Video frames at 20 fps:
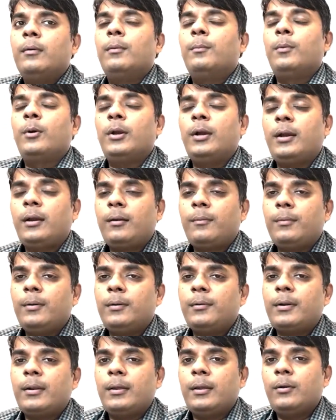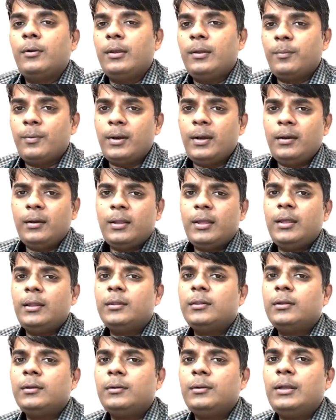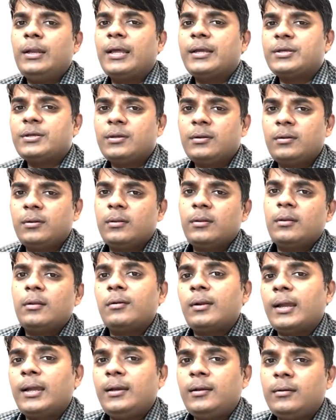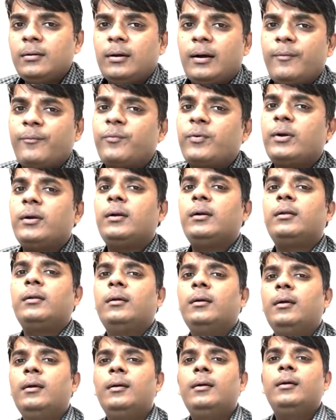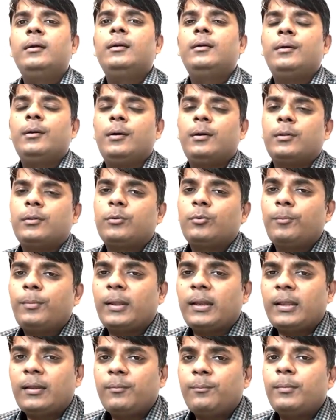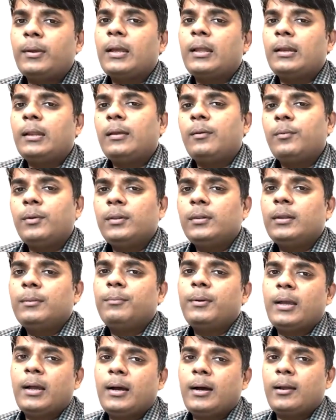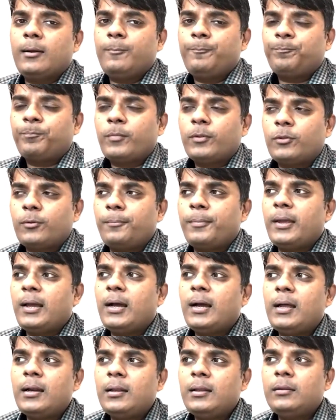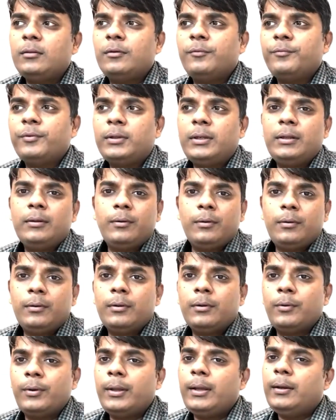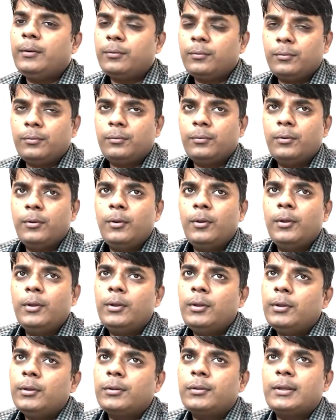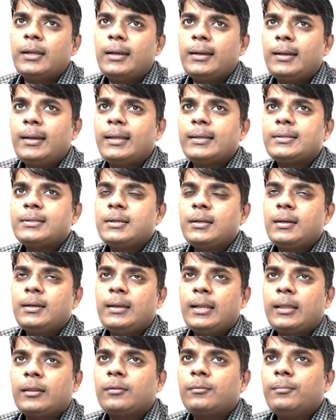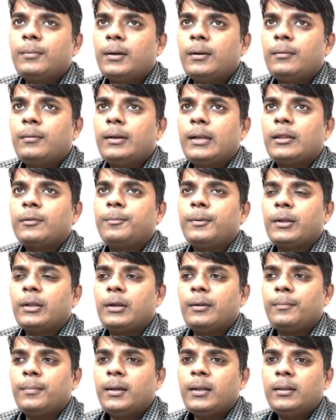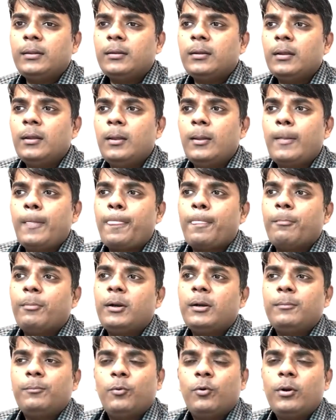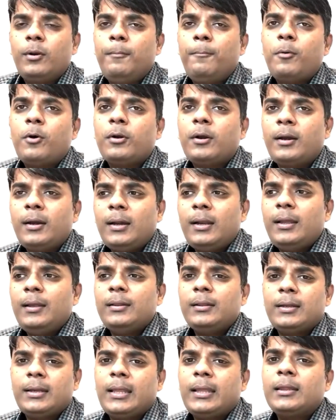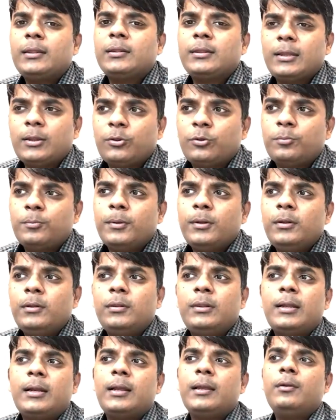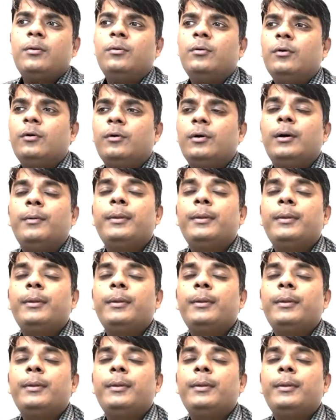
monitorable event is the election right upfront, to beginning with Bihar. So Bihar is obviously going into state election next month, next particular month. But more importantly, in the next 6 months, there are I